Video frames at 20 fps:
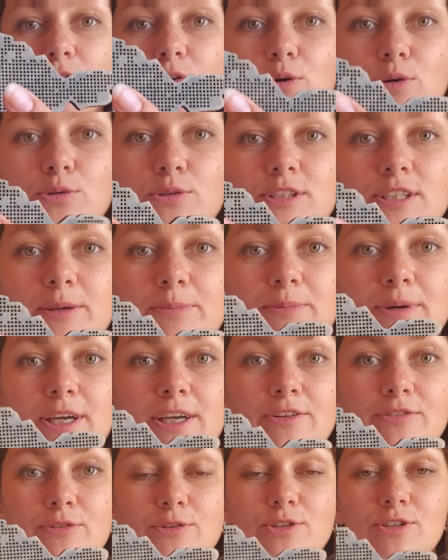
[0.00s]
holes are
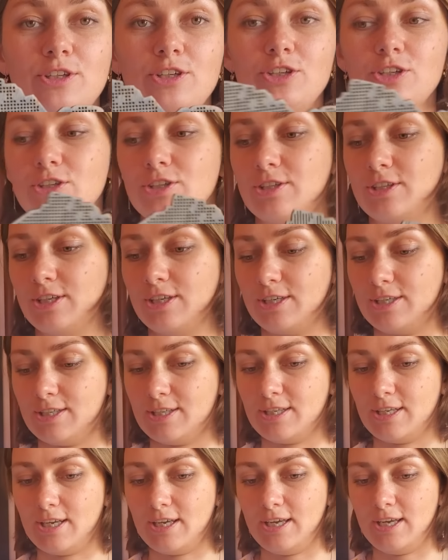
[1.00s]
made for stitching, there
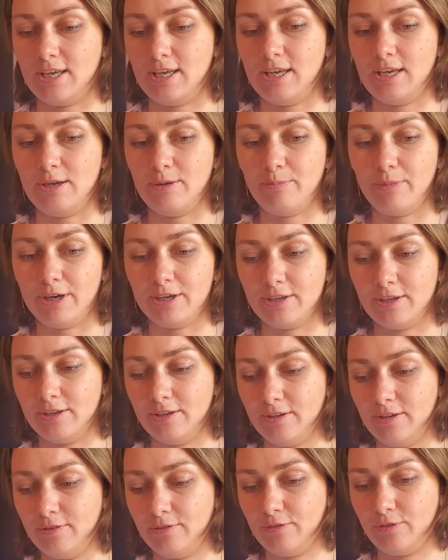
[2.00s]
is a
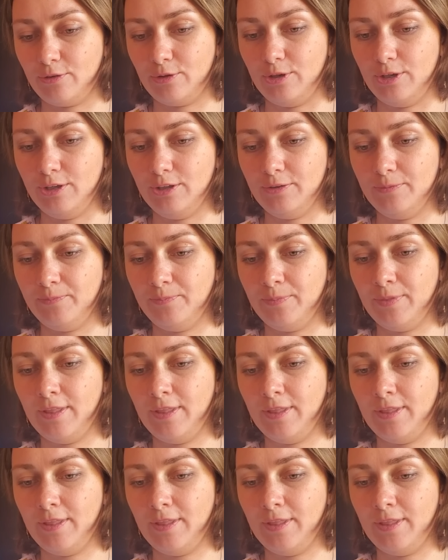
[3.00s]
pattern for it,